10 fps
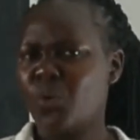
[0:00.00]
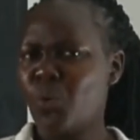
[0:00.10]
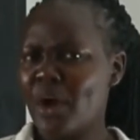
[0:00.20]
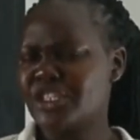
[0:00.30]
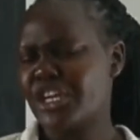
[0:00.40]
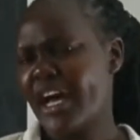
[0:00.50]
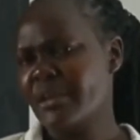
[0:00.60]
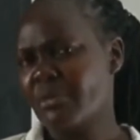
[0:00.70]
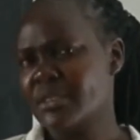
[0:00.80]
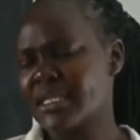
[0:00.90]
Which
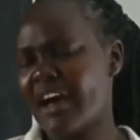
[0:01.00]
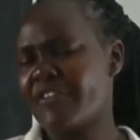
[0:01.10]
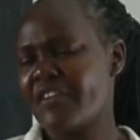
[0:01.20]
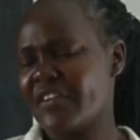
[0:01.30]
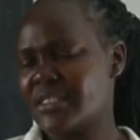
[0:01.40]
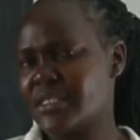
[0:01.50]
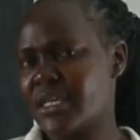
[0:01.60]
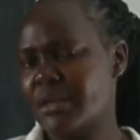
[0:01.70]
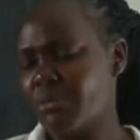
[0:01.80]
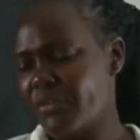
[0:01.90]
animals have you ever
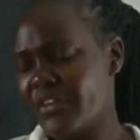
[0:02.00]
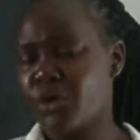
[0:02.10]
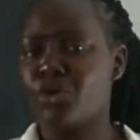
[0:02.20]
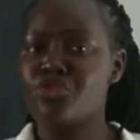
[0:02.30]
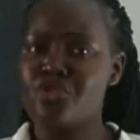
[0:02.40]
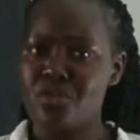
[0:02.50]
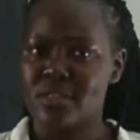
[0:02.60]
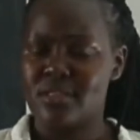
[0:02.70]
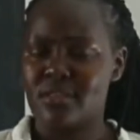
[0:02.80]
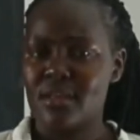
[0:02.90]
seen moving on
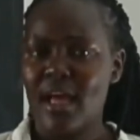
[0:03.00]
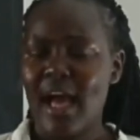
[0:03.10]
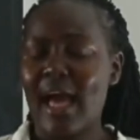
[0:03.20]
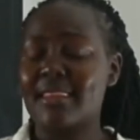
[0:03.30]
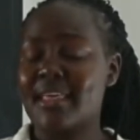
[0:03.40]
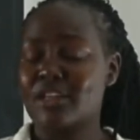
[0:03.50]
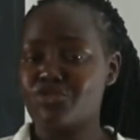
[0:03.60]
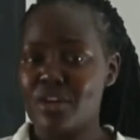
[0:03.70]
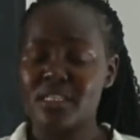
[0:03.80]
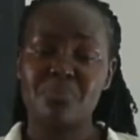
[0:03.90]
roads and they are
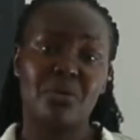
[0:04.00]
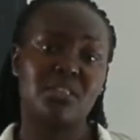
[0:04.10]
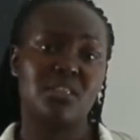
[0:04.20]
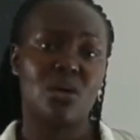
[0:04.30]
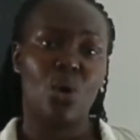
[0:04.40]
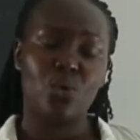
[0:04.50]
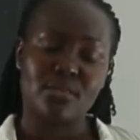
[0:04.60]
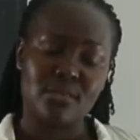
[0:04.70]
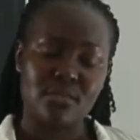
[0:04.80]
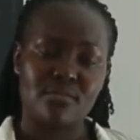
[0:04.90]
transporting goods?